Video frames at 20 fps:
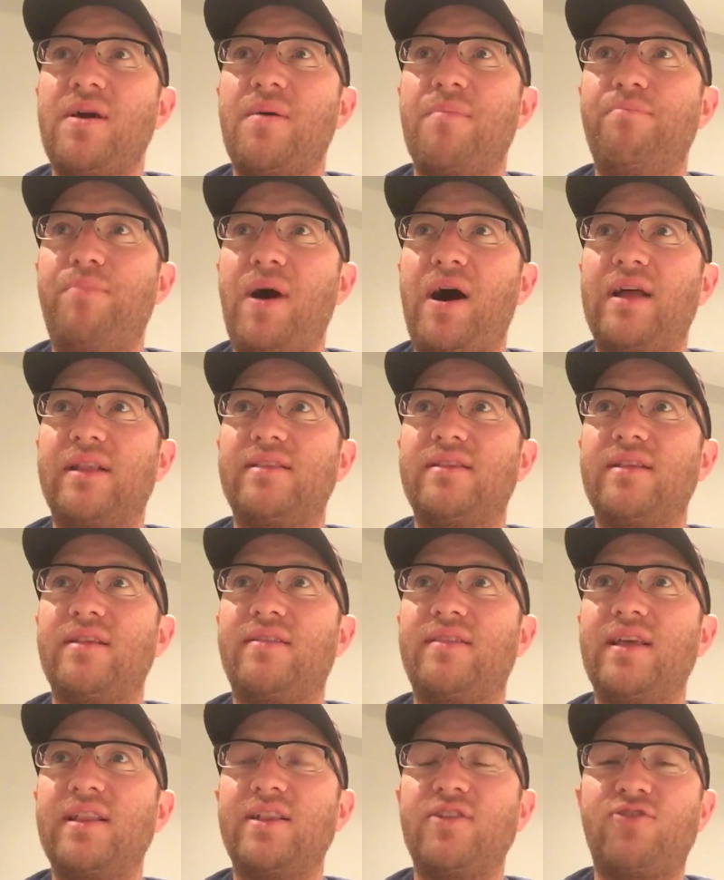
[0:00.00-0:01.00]
But the
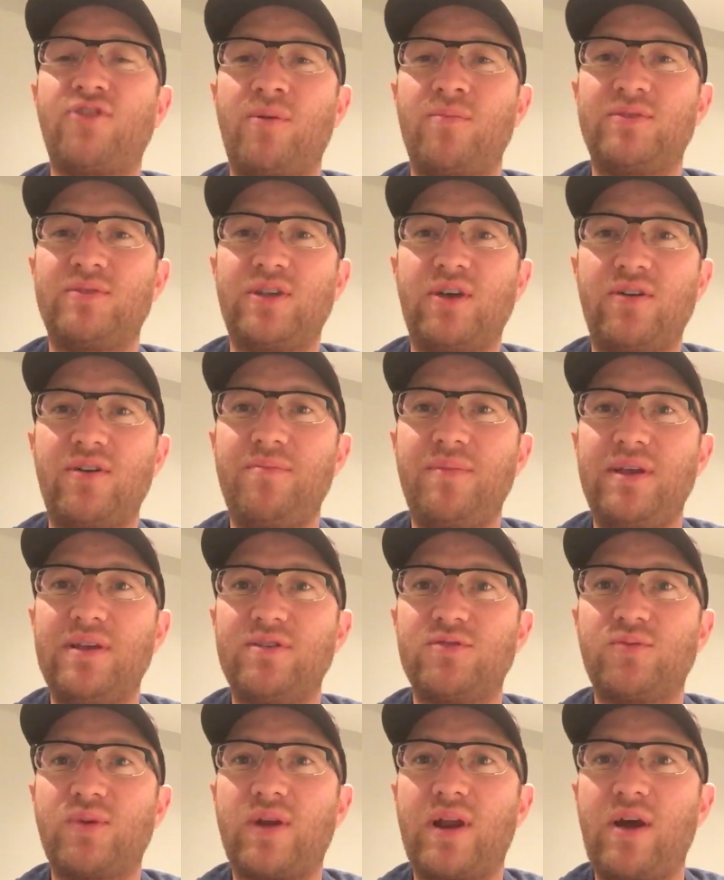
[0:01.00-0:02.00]
thing that jumps out at me
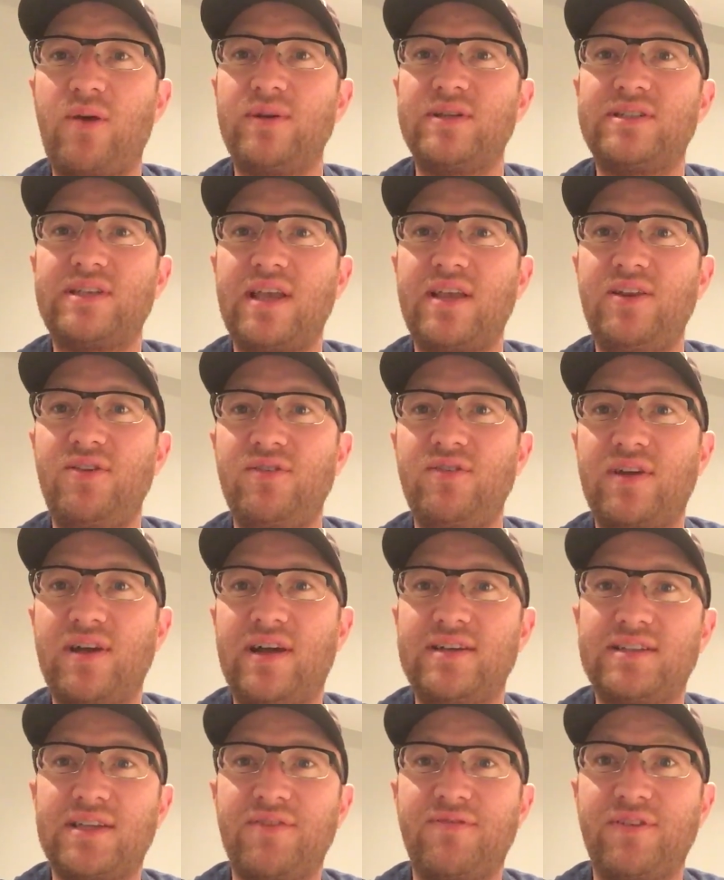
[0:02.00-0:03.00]
is what I always say to you
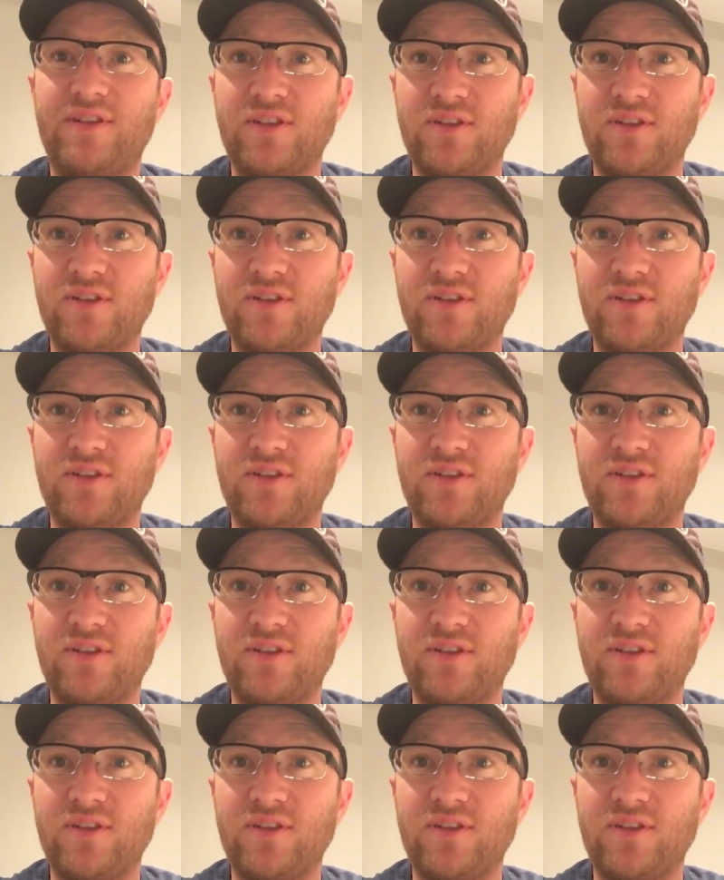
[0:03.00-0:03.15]
guys if it